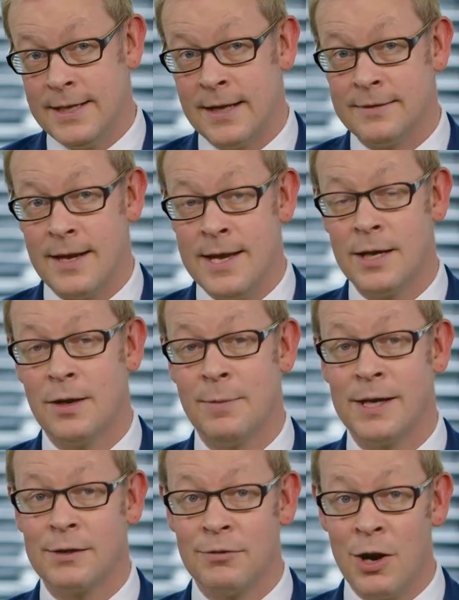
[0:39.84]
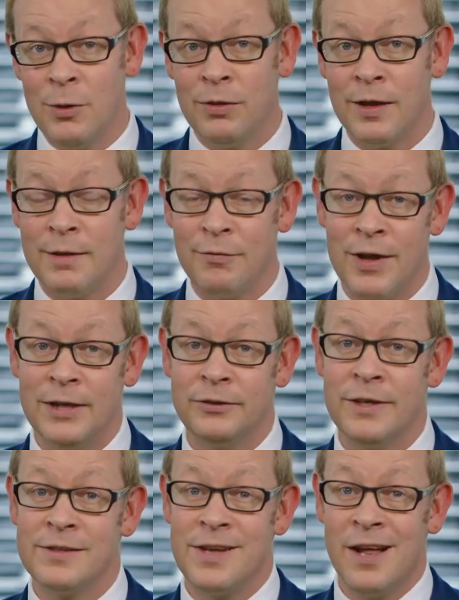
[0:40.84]
Yet economic growth and
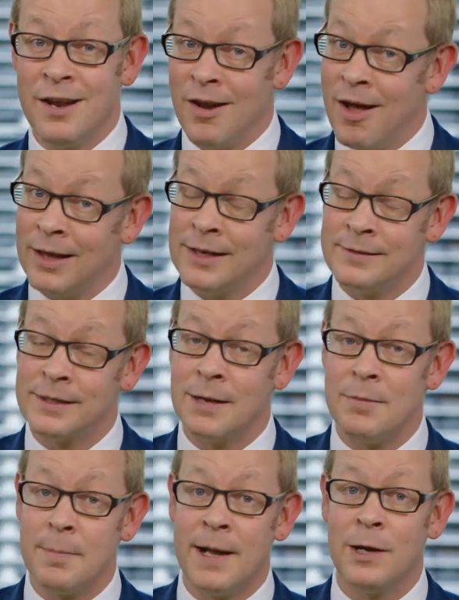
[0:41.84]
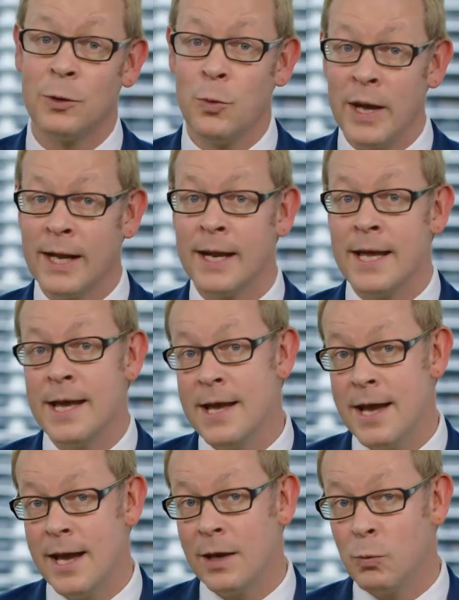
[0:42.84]
inflation is unlikely to come about quickly
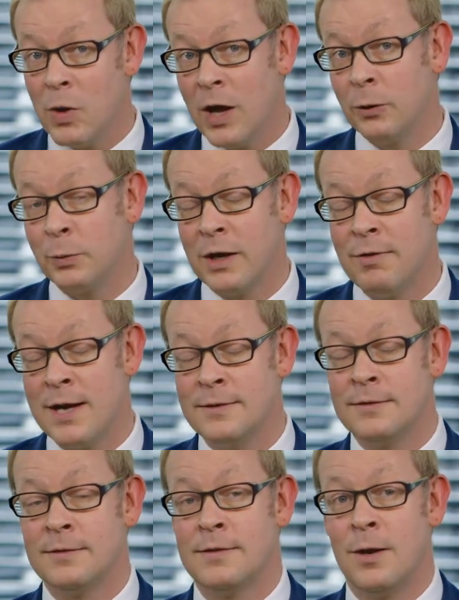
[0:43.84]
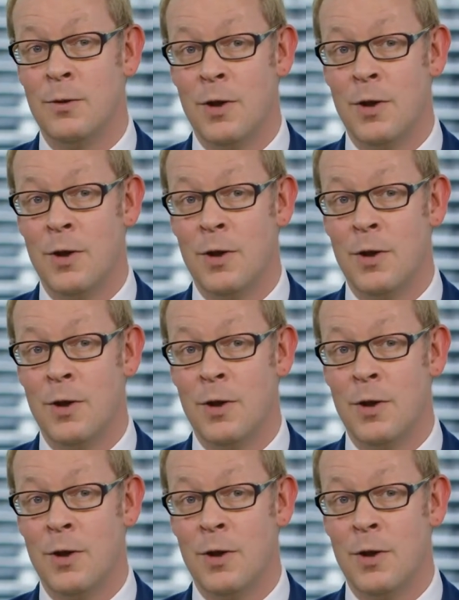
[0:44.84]
in a world where rates are so